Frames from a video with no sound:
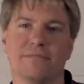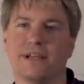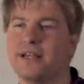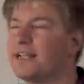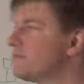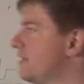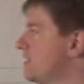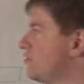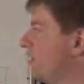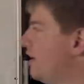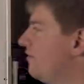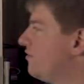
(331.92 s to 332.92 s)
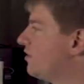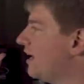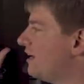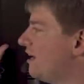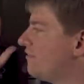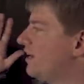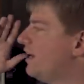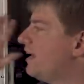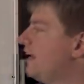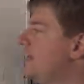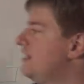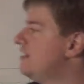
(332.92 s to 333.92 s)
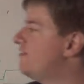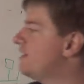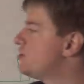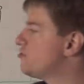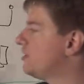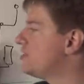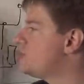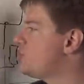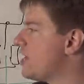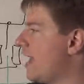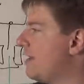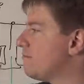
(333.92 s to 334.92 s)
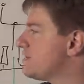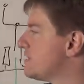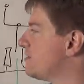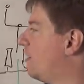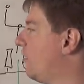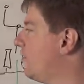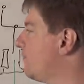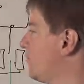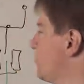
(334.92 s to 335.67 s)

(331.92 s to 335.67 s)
hmm? in X-Plane 12, you can have individual jams of